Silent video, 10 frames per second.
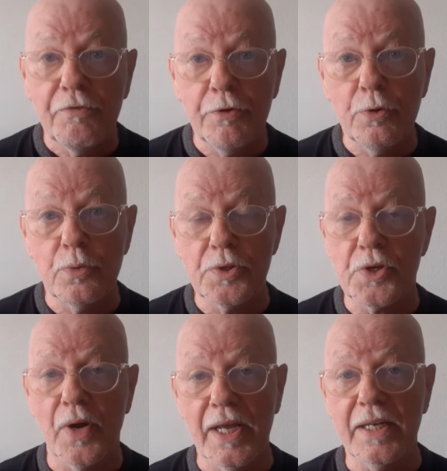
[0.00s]
food was
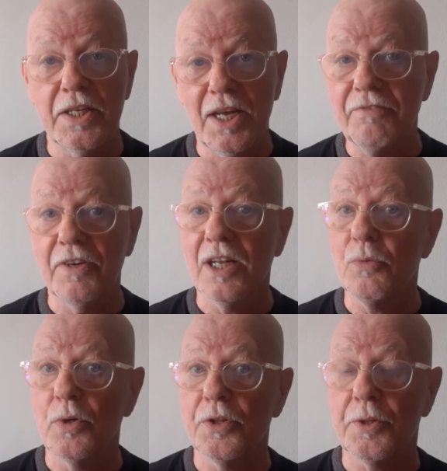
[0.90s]
great and definitely
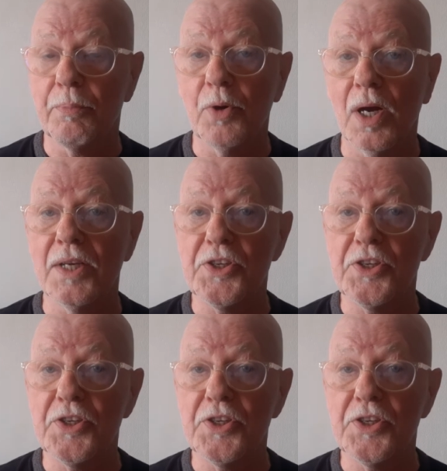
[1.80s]
worth the price,